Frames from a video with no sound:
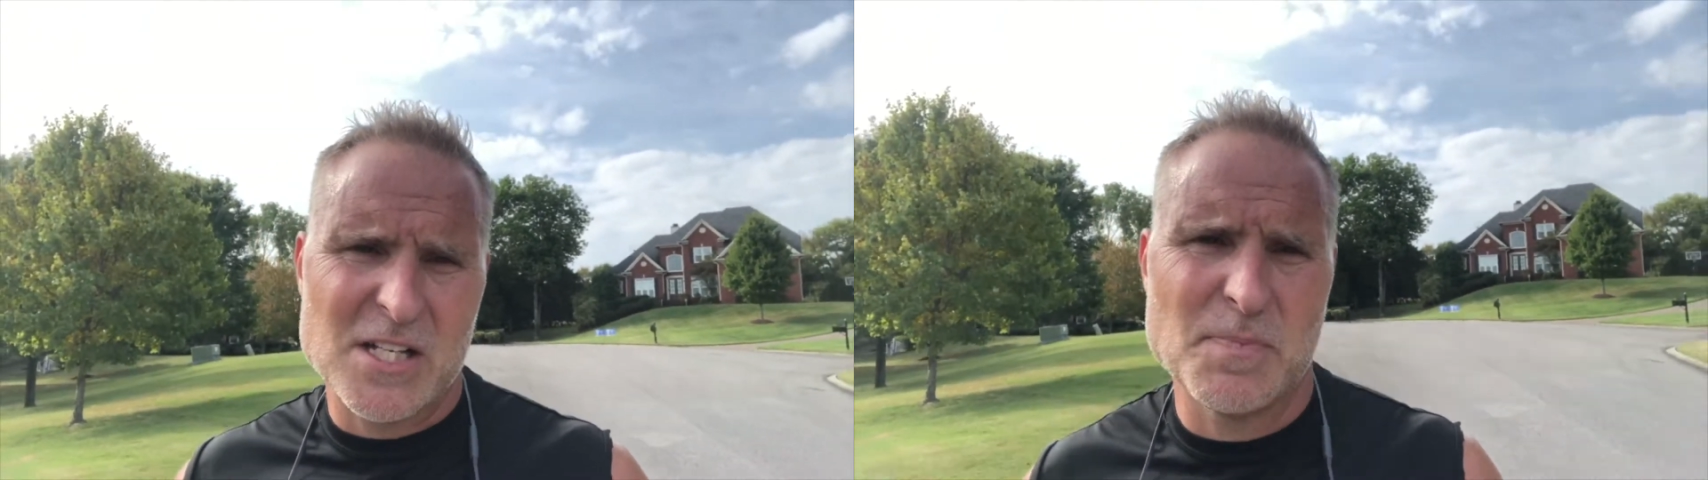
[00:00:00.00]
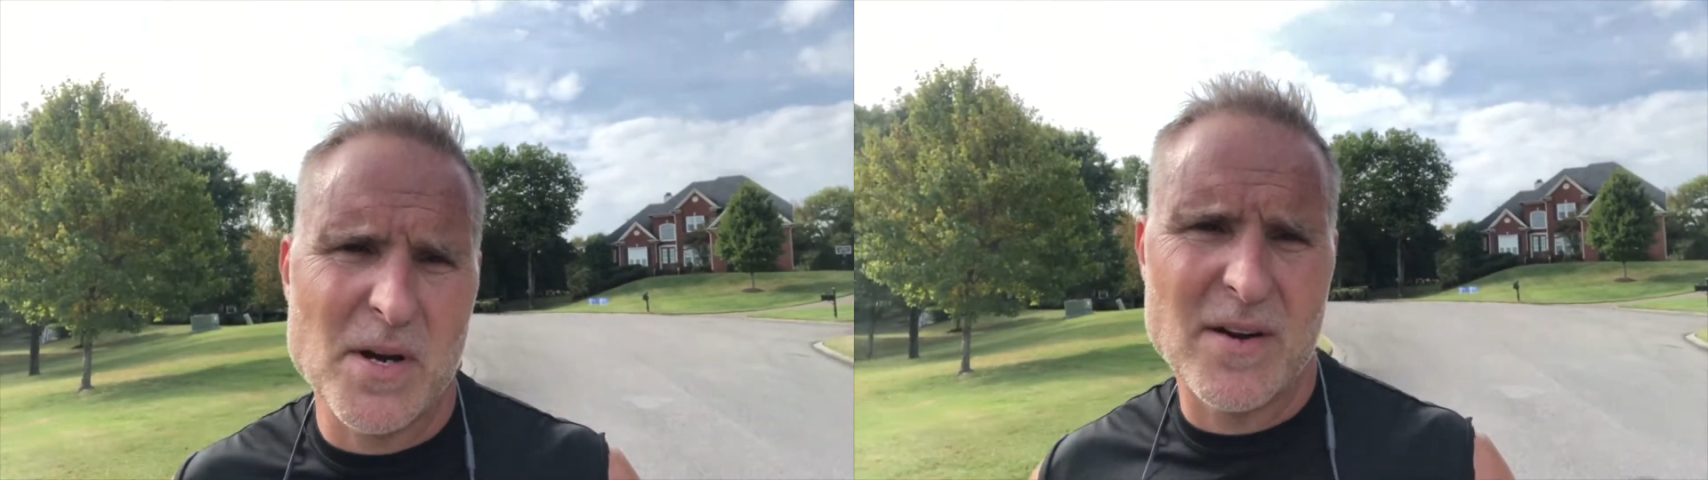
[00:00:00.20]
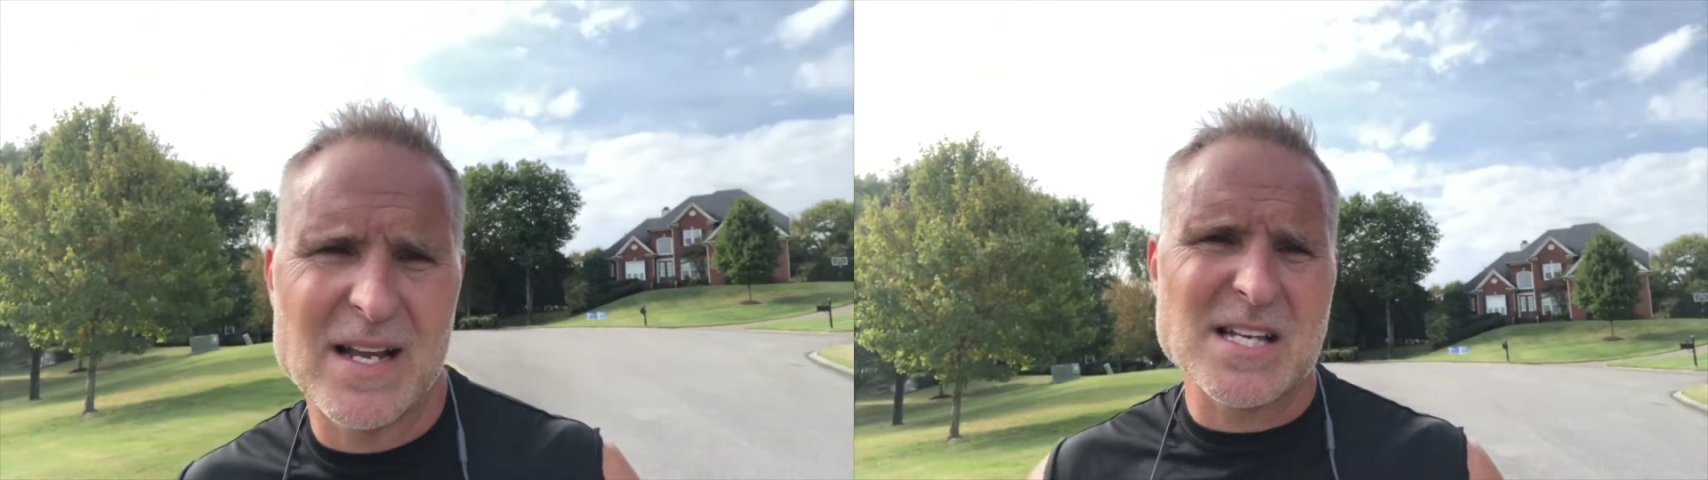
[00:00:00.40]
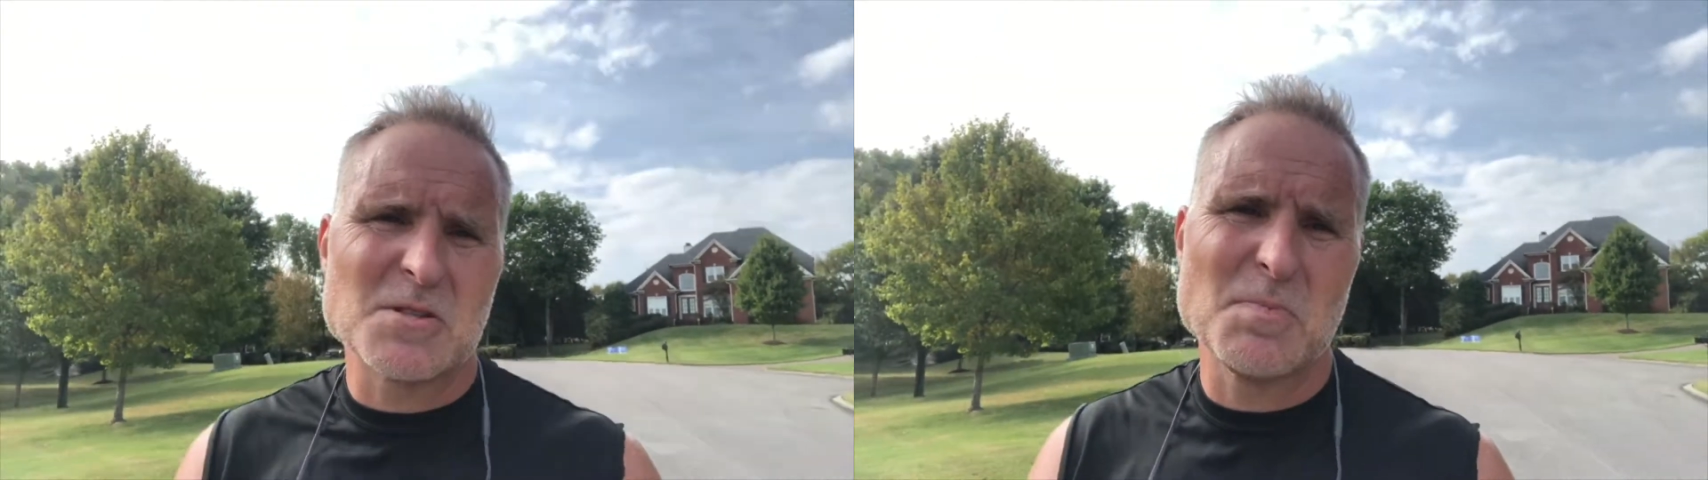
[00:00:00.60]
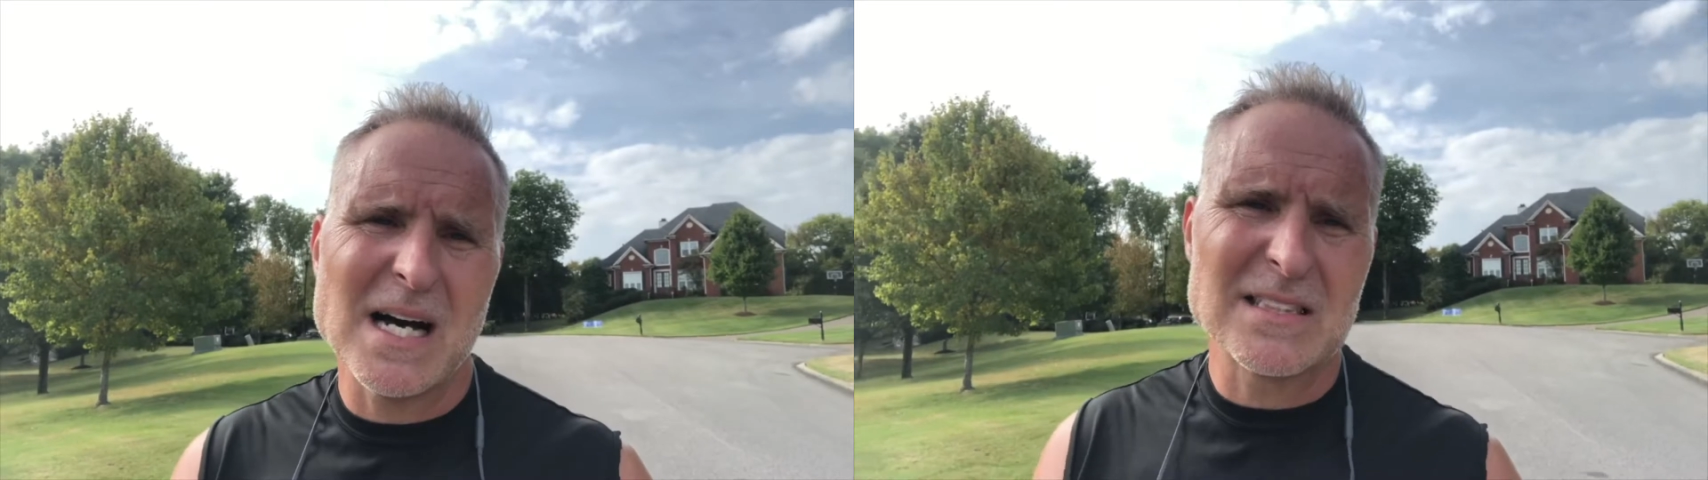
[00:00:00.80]
experience
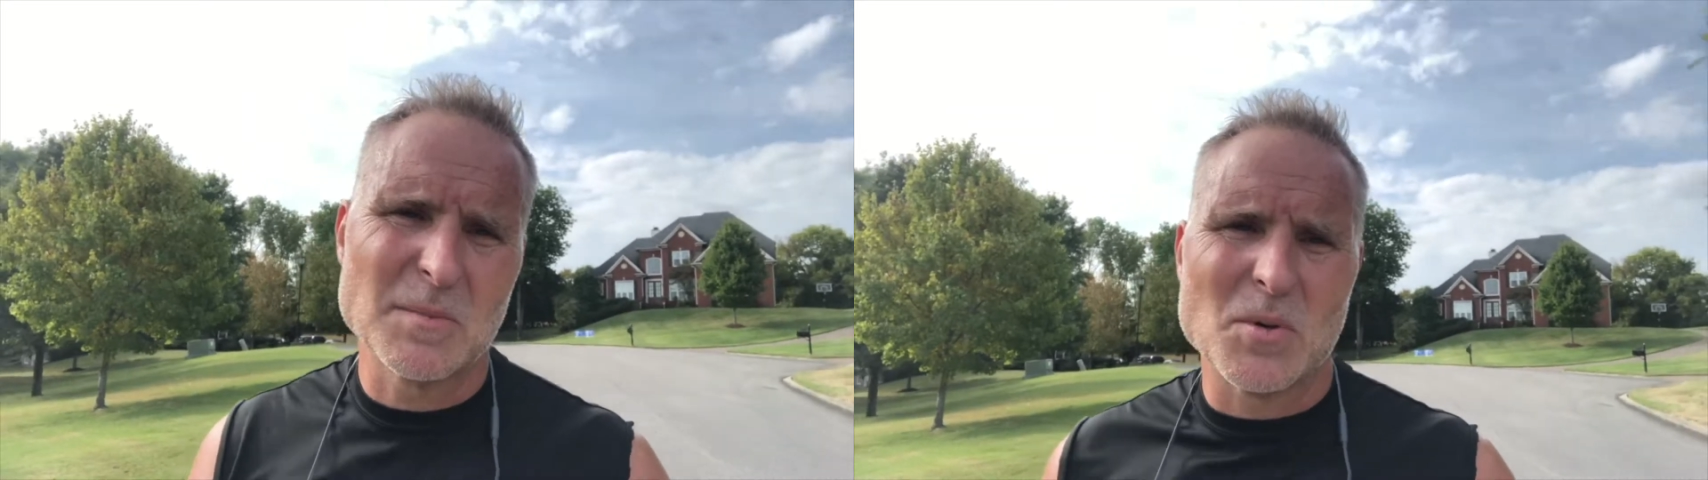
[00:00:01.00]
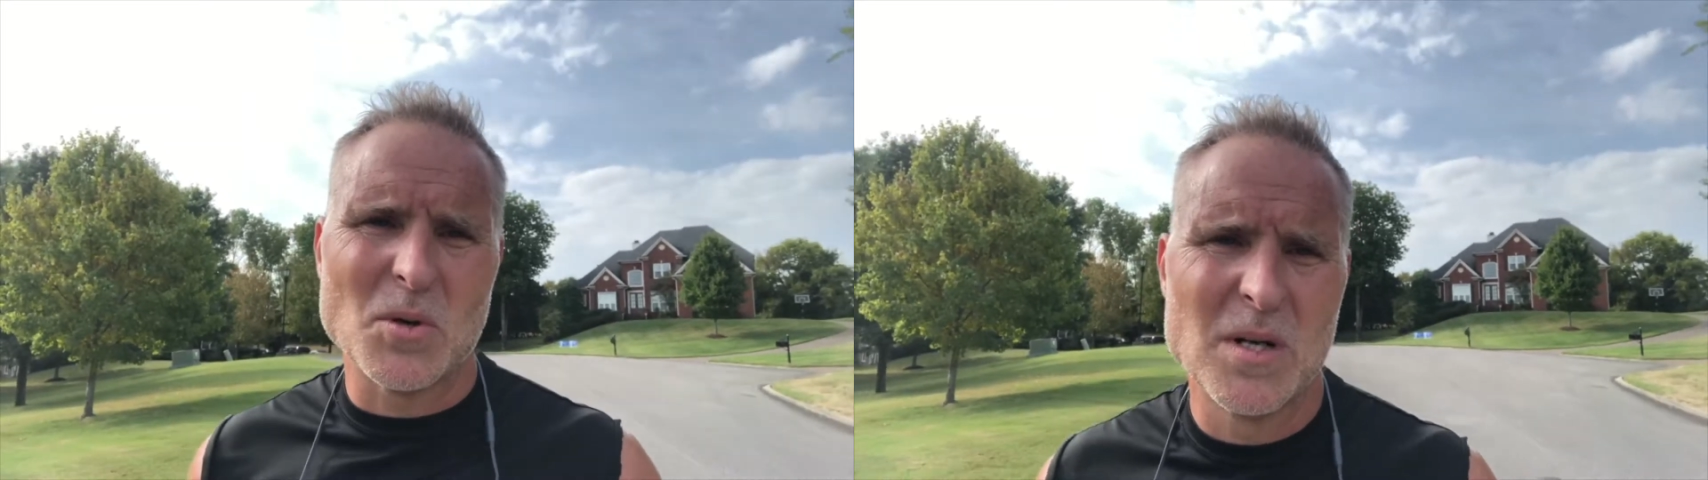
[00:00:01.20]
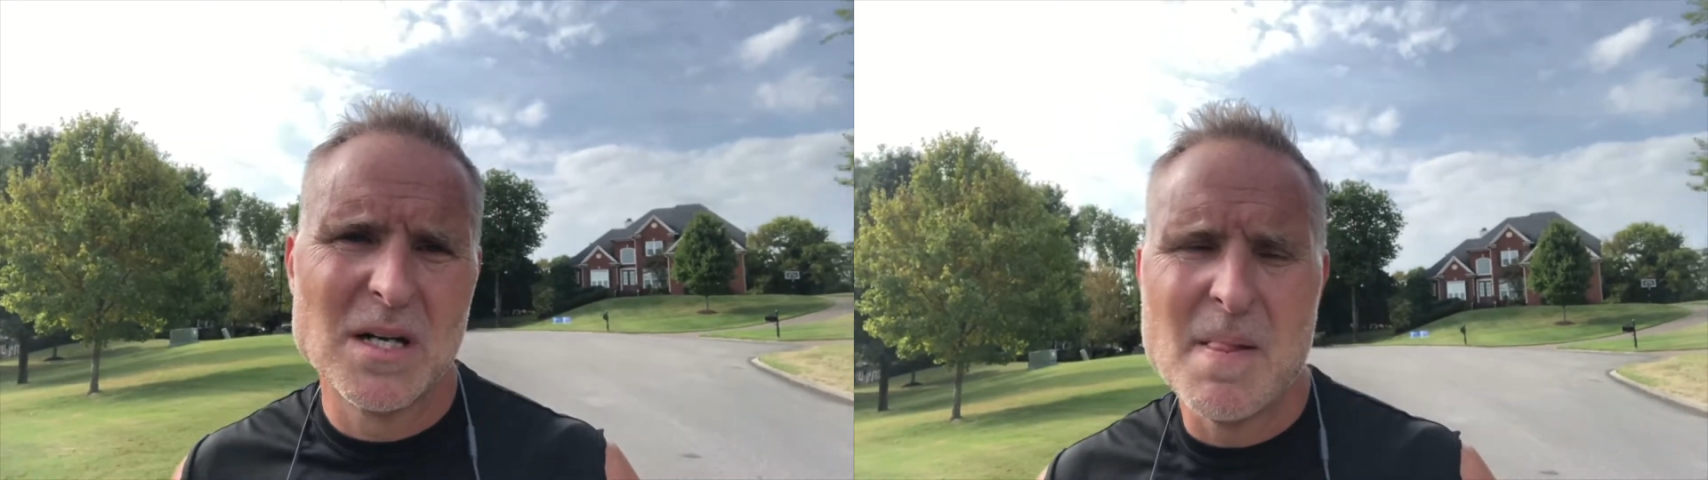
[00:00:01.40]
as possible